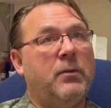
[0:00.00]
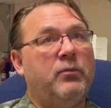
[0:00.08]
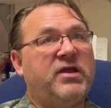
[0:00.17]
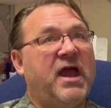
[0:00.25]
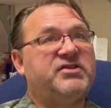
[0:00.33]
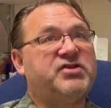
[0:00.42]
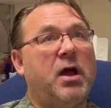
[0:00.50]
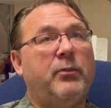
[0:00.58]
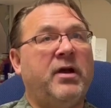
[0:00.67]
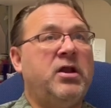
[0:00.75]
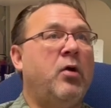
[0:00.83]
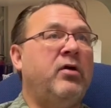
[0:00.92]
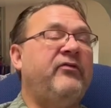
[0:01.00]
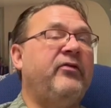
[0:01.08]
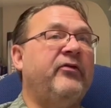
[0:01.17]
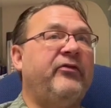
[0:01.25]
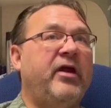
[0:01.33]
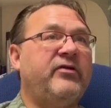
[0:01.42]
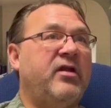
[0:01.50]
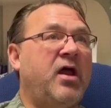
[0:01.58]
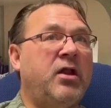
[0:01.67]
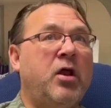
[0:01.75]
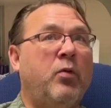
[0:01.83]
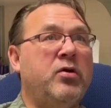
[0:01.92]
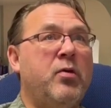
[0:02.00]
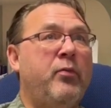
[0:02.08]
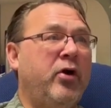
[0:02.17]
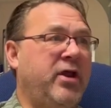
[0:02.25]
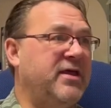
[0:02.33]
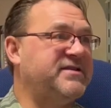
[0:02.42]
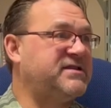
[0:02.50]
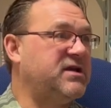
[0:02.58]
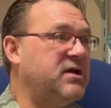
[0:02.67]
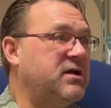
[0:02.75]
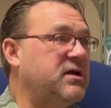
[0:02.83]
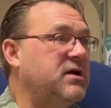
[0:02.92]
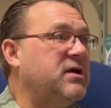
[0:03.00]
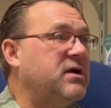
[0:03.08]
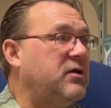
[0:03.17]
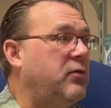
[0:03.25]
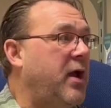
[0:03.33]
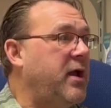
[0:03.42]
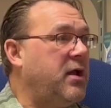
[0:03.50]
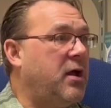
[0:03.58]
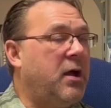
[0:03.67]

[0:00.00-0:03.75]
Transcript: catch up. I know what it feels like to not know where your book is, right?